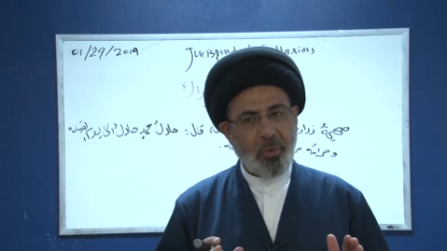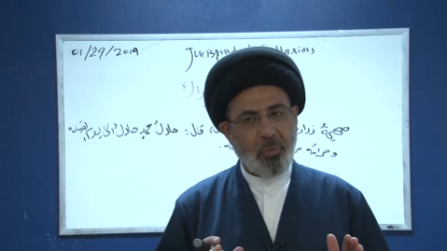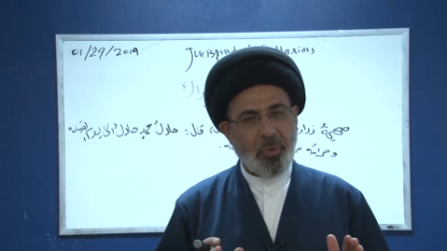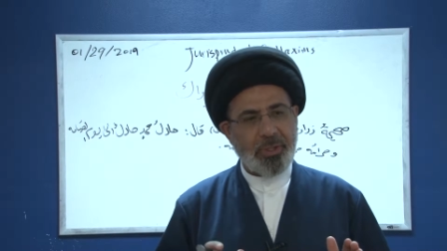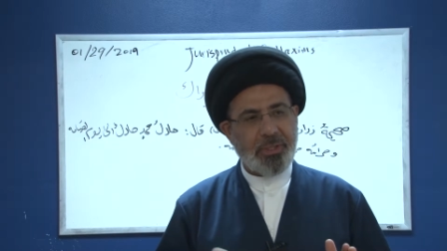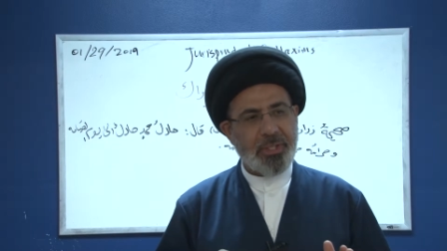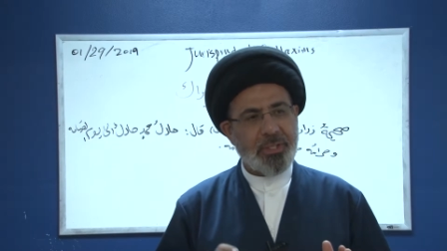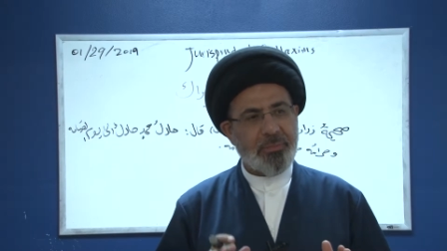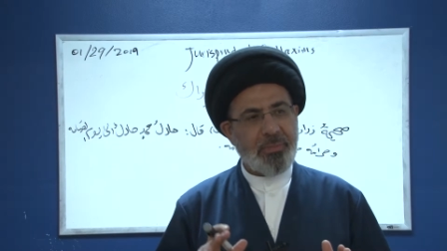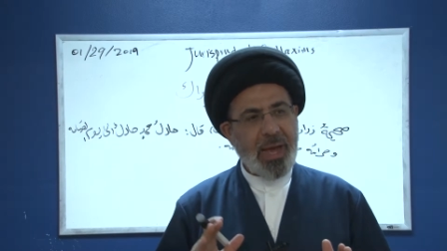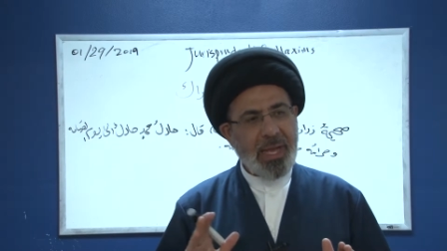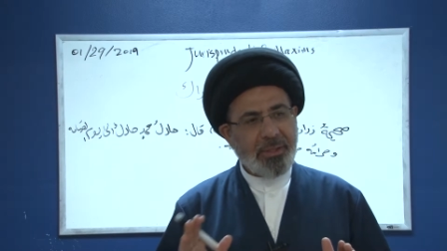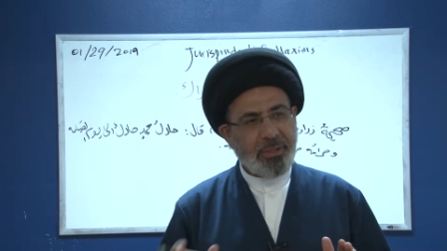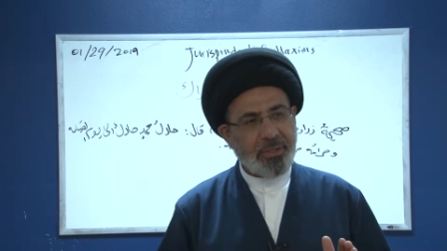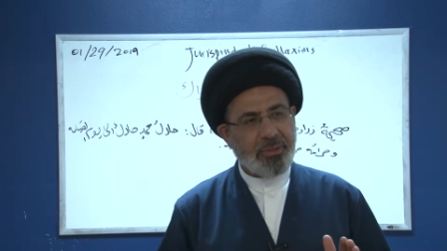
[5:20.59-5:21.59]
what is
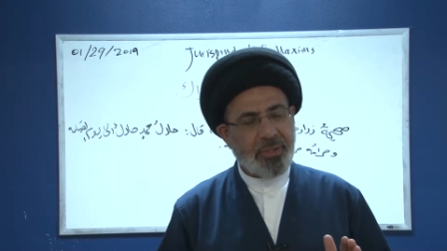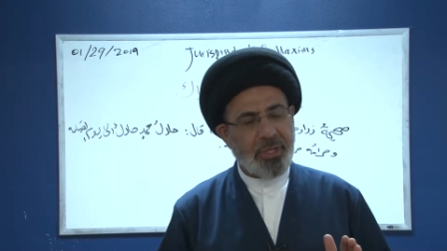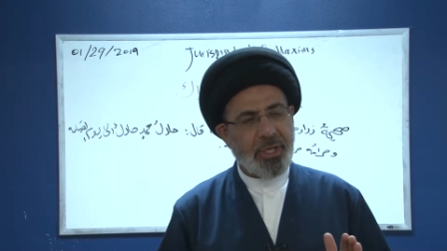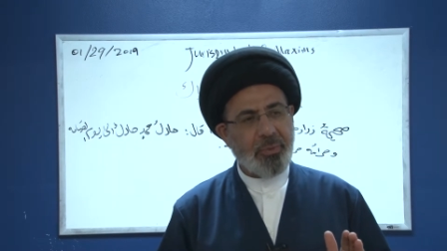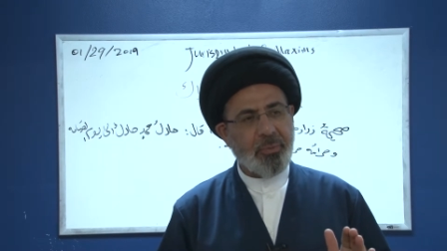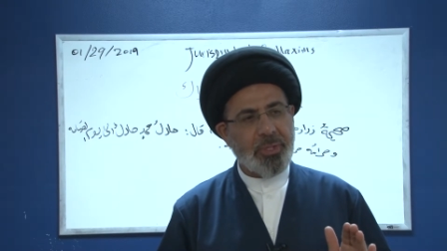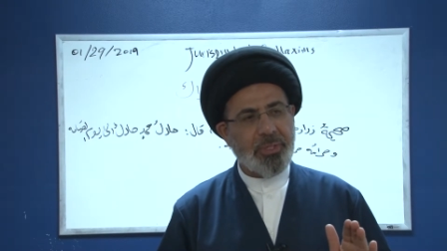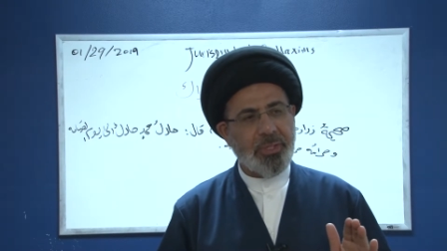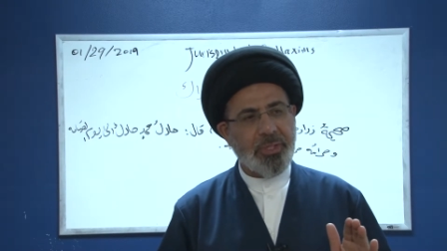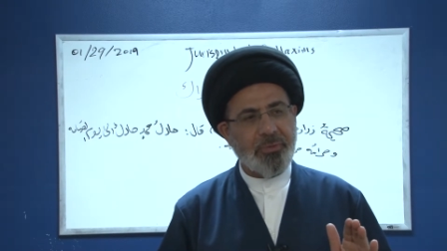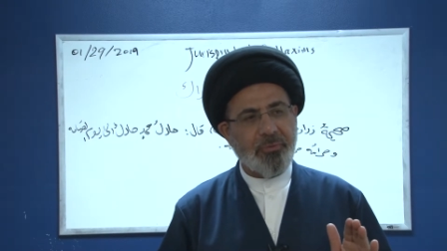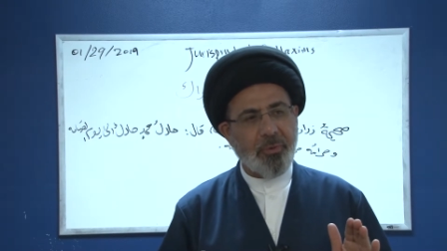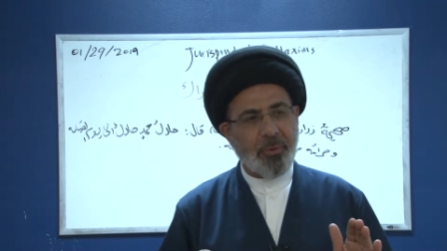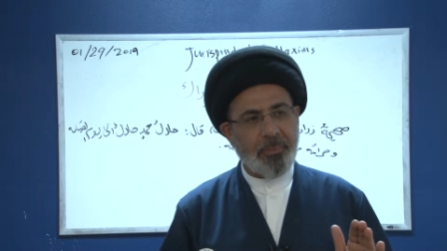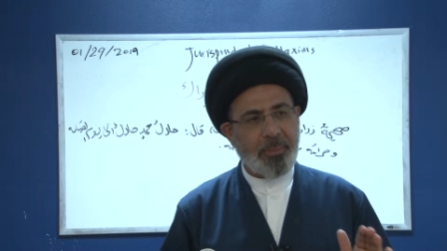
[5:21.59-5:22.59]
mandatory, what is
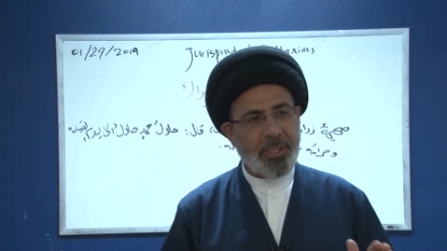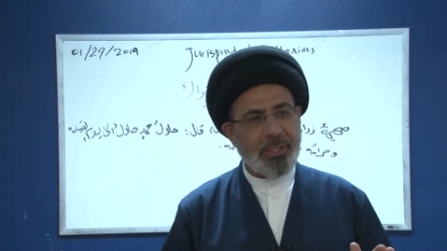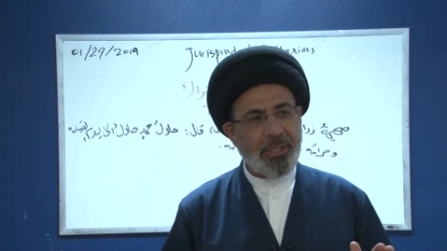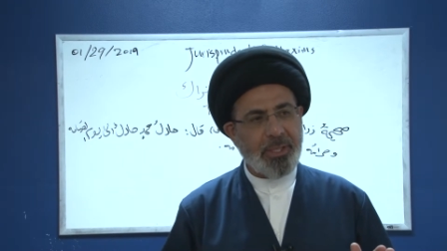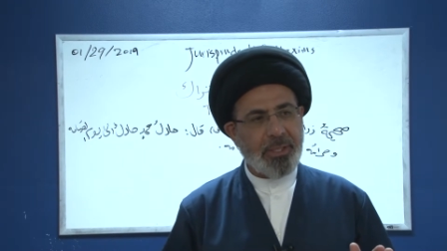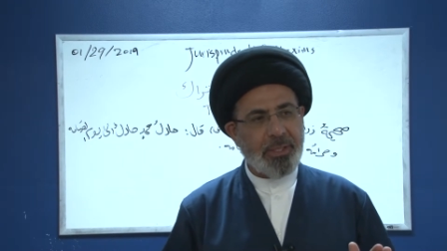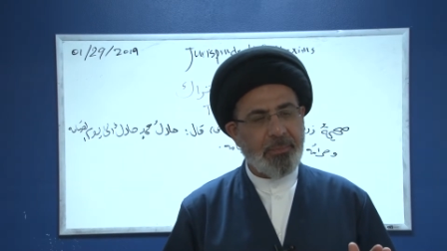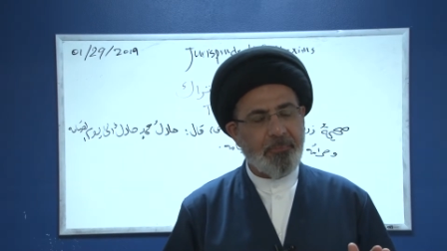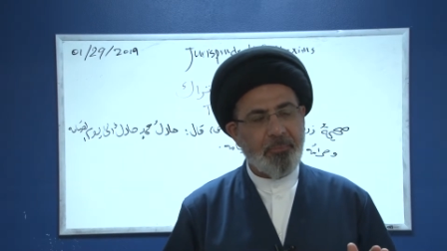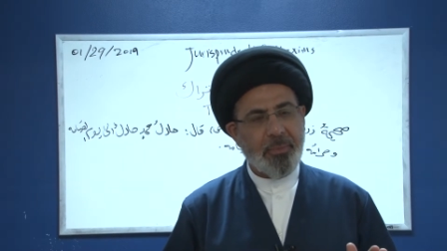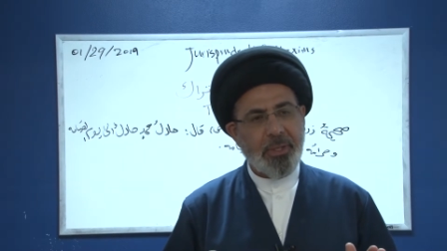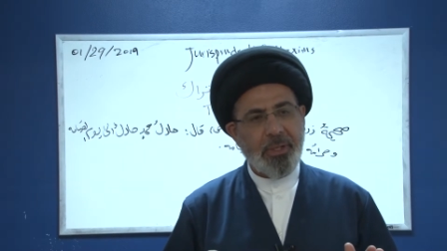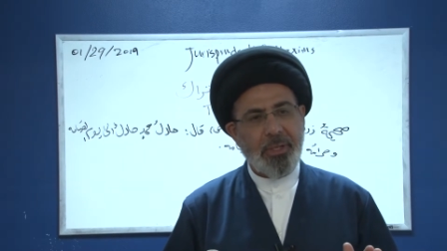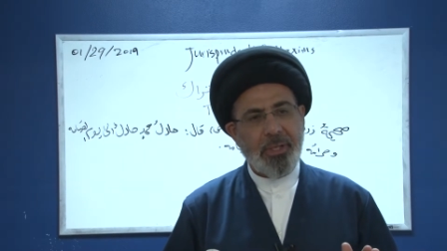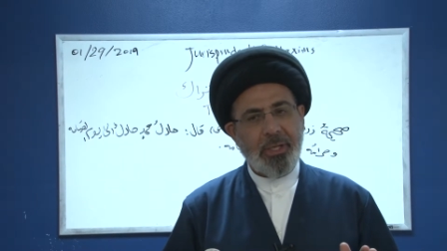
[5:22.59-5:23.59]
forbidden,
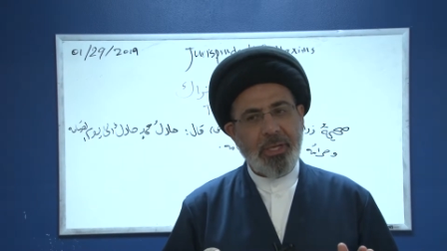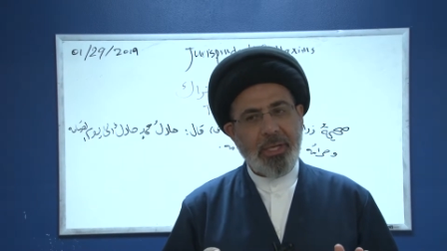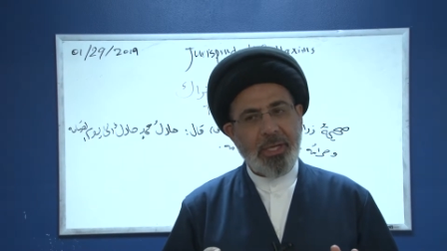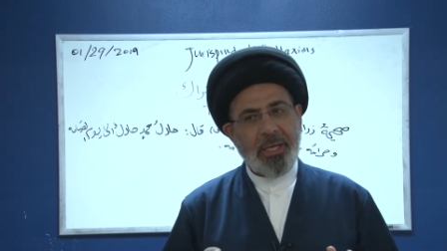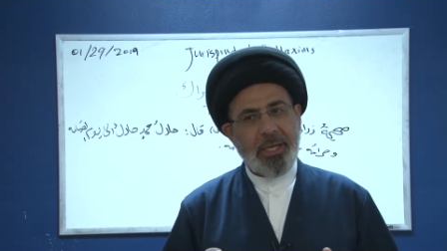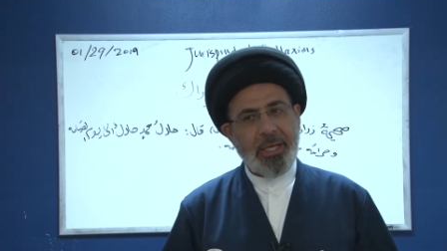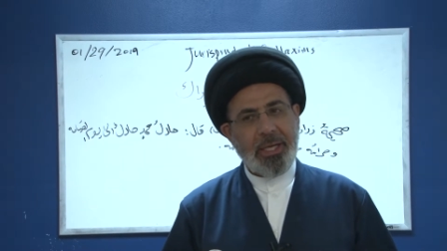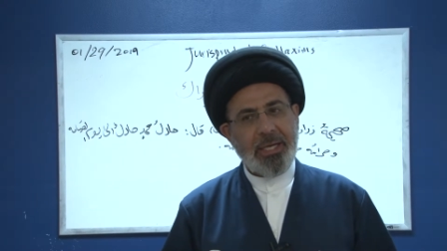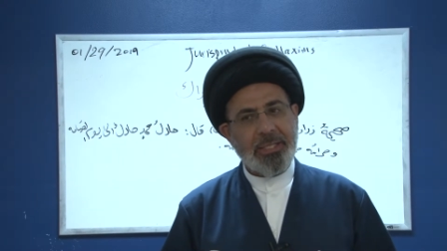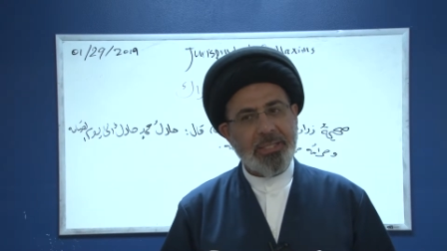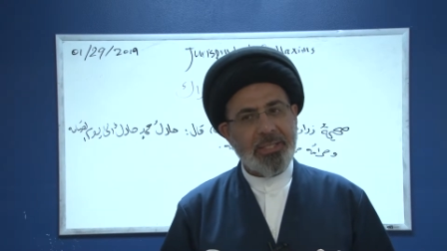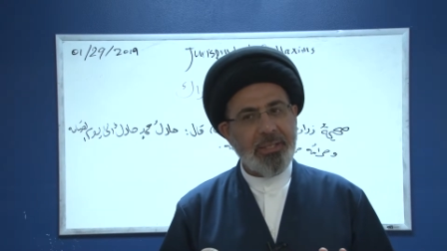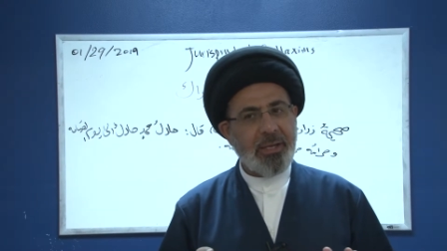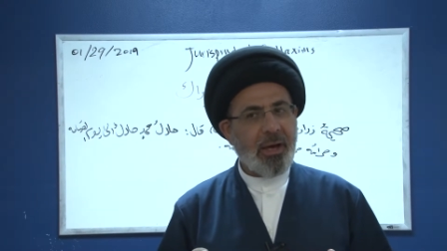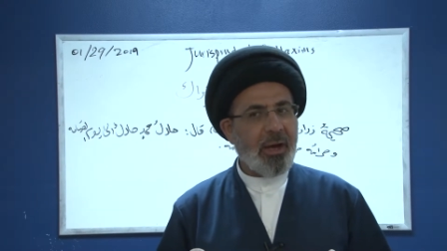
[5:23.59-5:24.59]

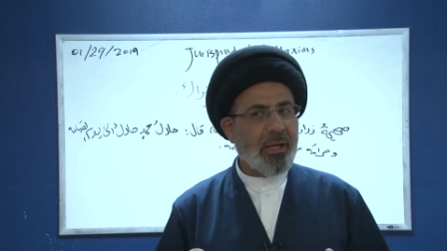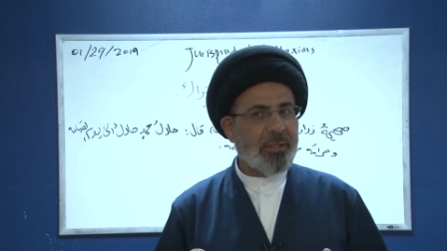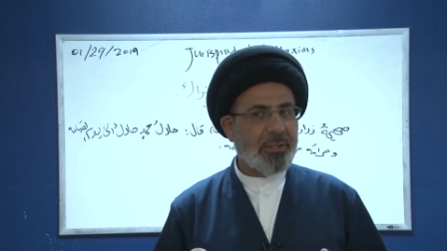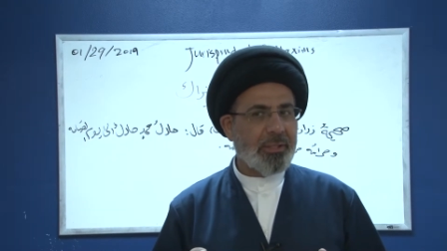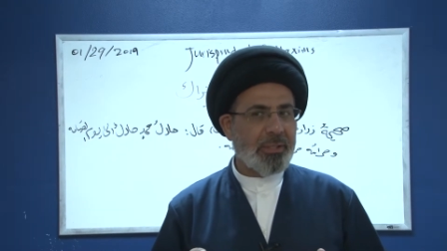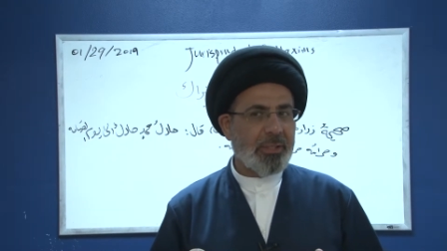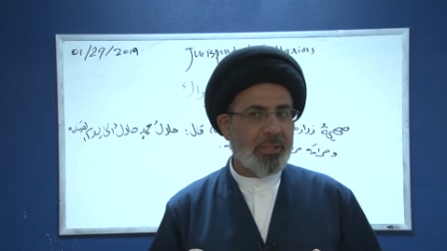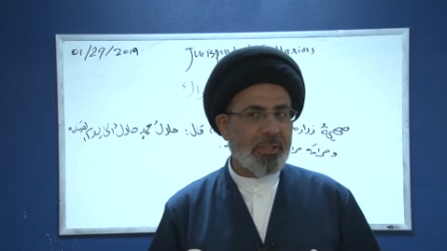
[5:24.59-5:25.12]
is not